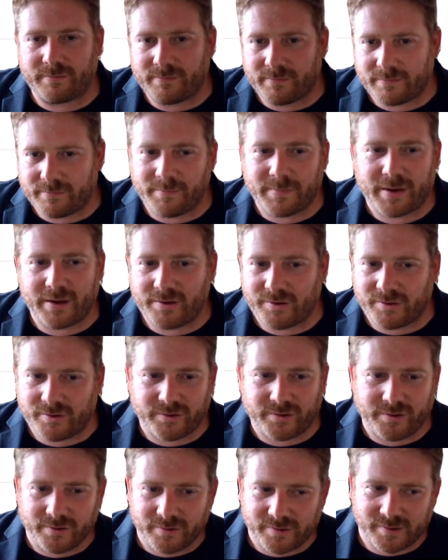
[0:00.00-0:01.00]
making sure
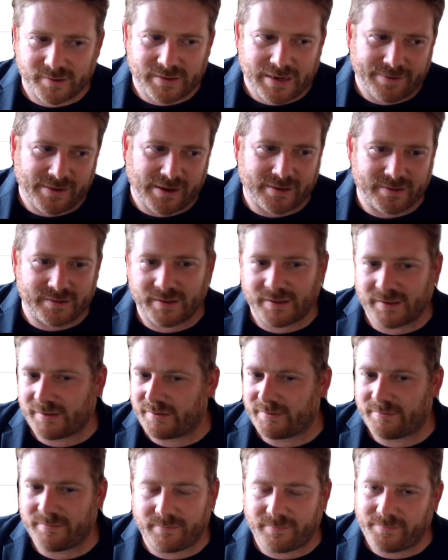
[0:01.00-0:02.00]
users have
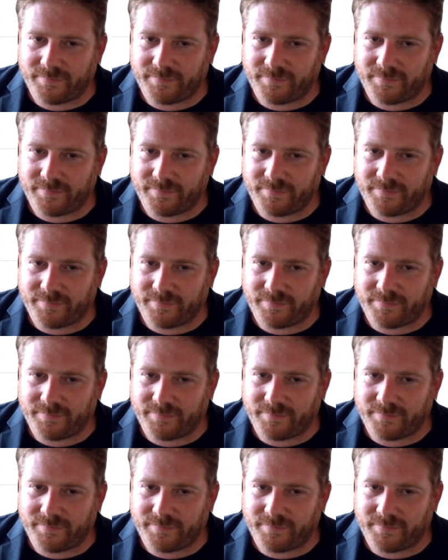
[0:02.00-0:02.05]
access,